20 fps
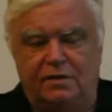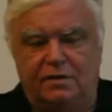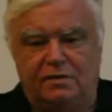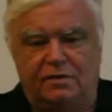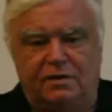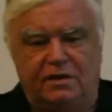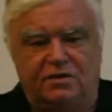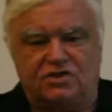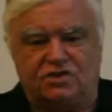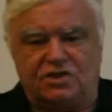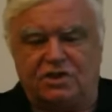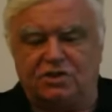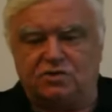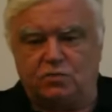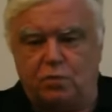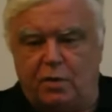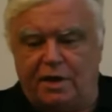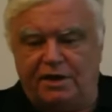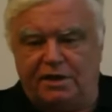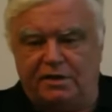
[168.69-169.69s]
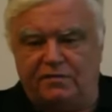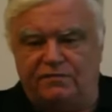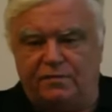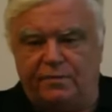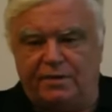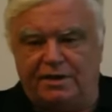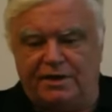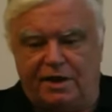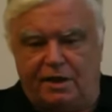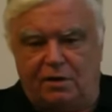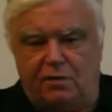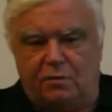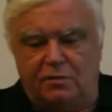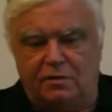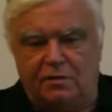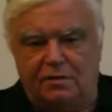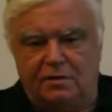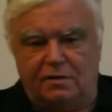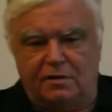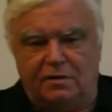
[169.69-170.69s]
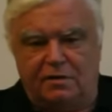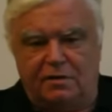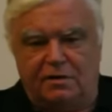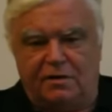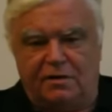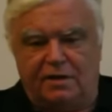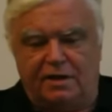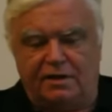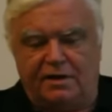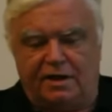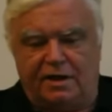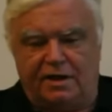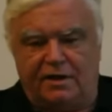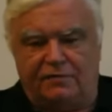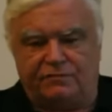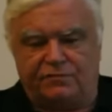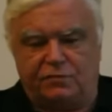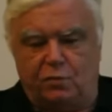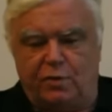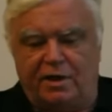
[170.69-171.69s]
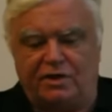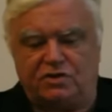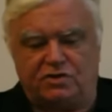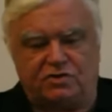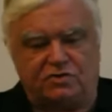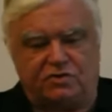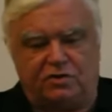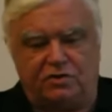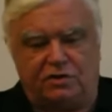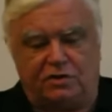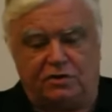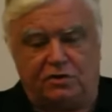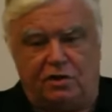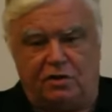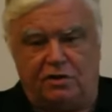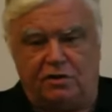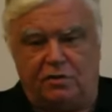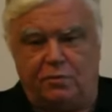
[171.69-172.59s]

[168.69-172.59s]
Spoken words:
There's things waiting for me now. I have to wait just a little longer,